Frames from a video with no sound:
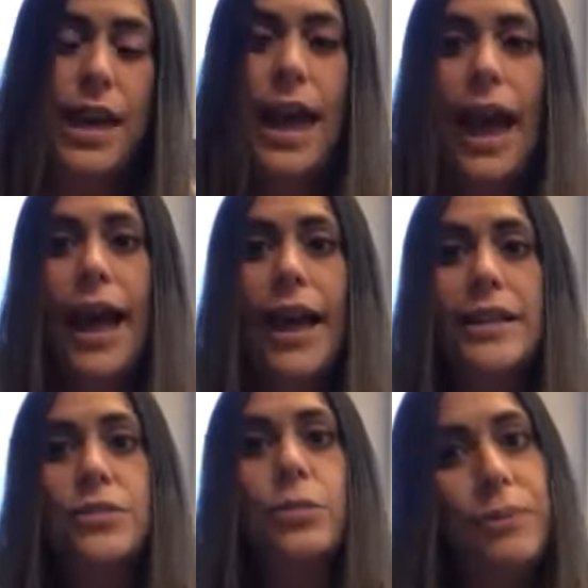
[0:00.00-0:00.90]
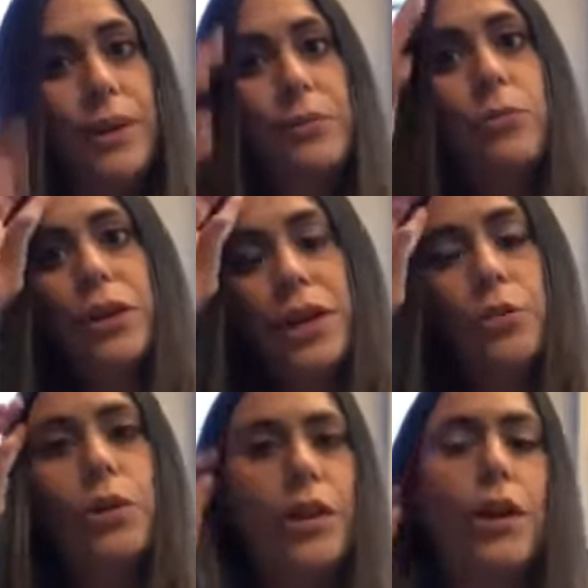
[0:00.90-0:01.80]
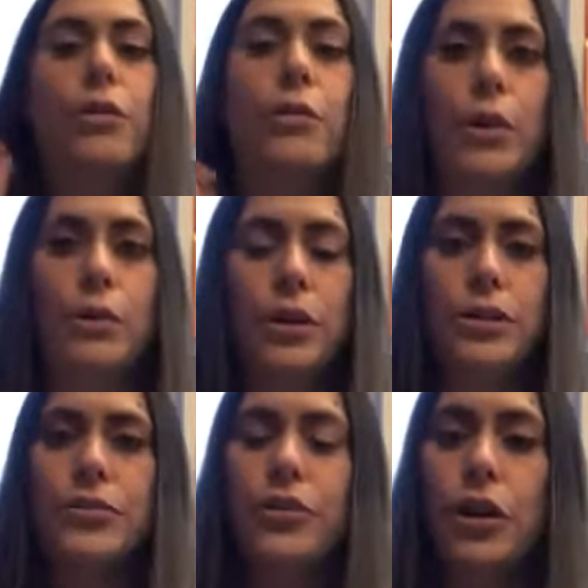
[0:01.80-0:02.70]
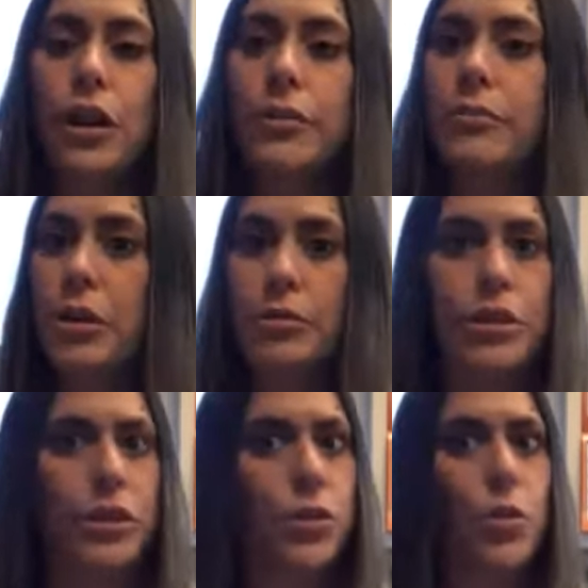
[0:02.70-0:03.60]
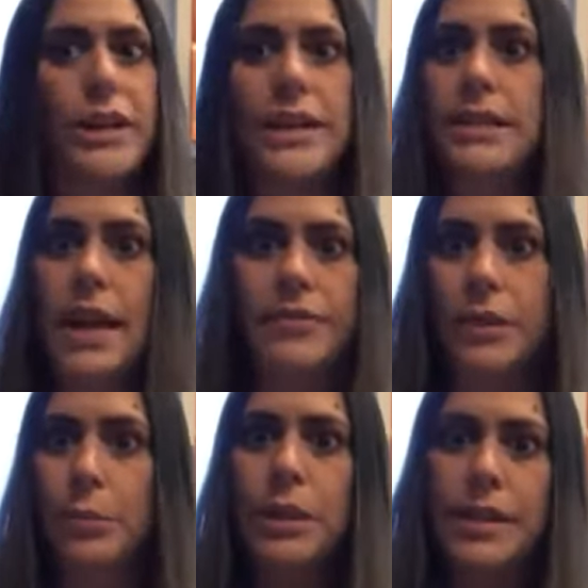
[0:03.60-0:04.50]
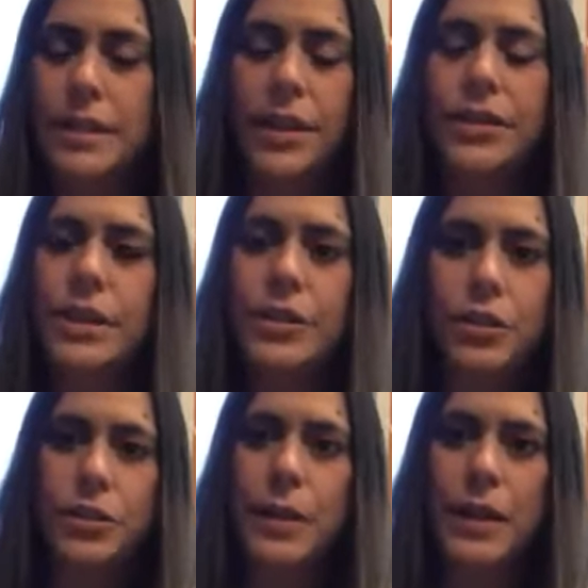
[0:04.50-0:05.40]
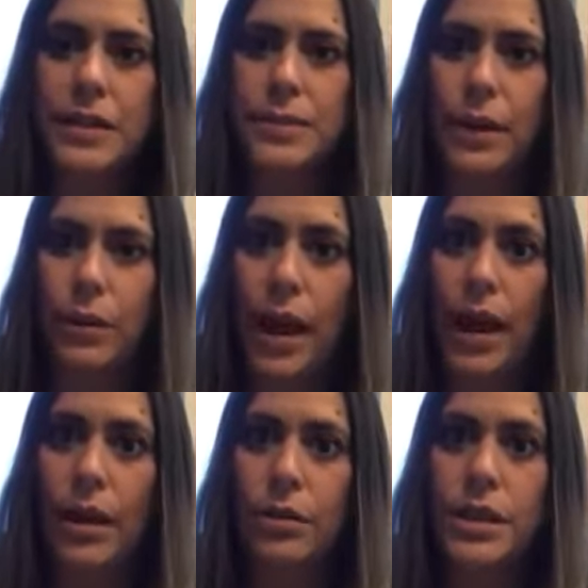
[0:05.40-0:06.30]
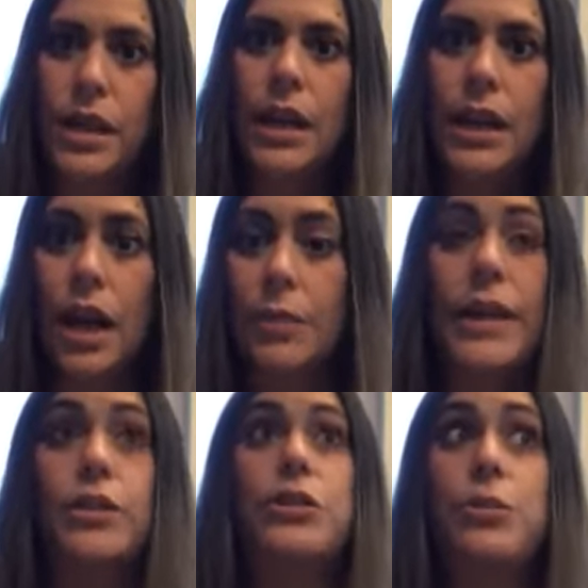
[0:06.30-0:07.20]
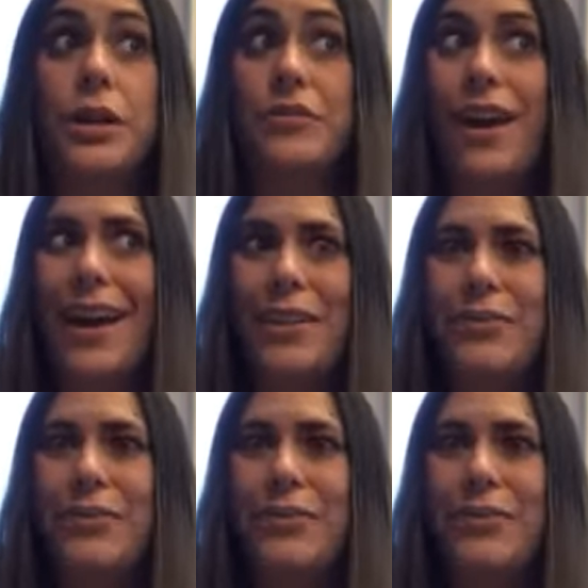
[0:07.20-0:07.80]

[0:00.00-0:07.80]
And we've been working with our growers for, the 27 plus years that Juice Plus has been around, actually 25